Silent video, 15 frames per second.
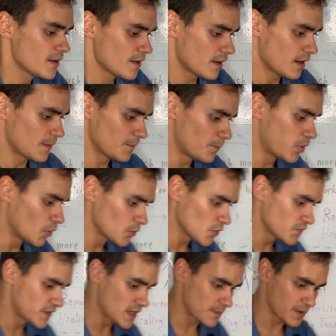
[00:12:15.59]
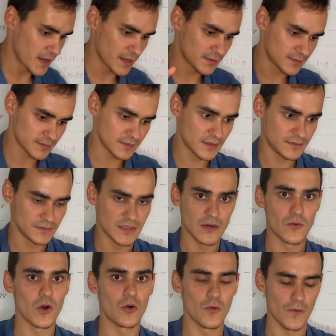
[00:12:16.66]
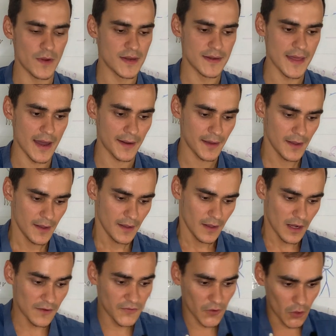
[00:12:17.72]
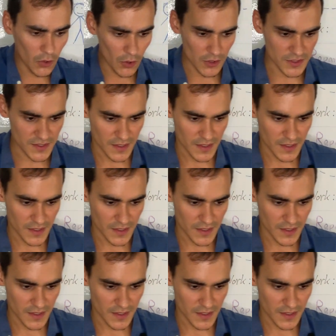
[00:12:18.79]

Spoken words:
Both of them had the role in that. Of course,